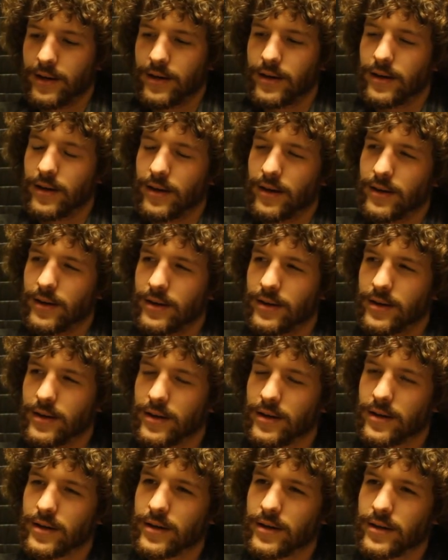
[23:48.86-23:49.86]
uh,
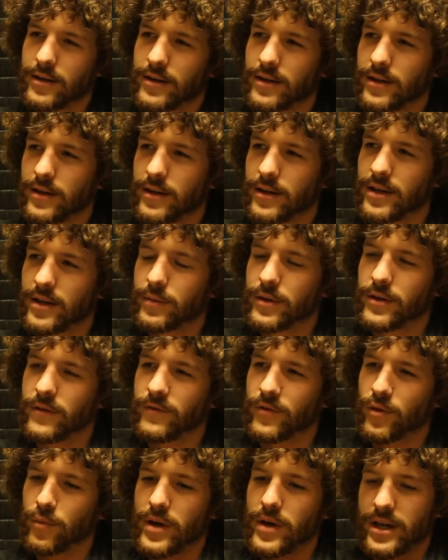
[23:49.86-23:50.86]
independent
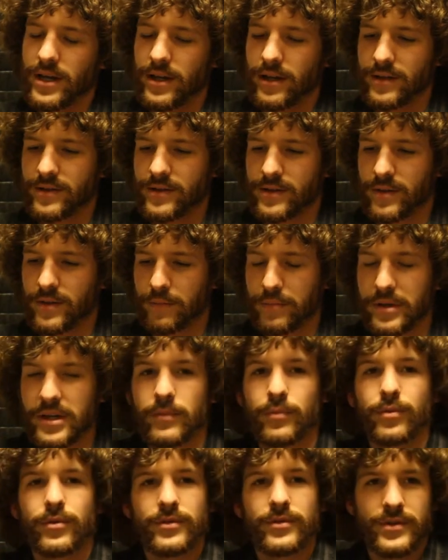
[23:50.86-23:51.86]
filmmaking is the
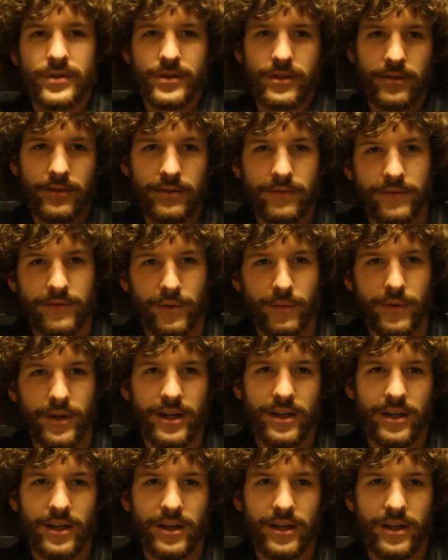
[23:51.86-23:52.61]
people's filmmaking.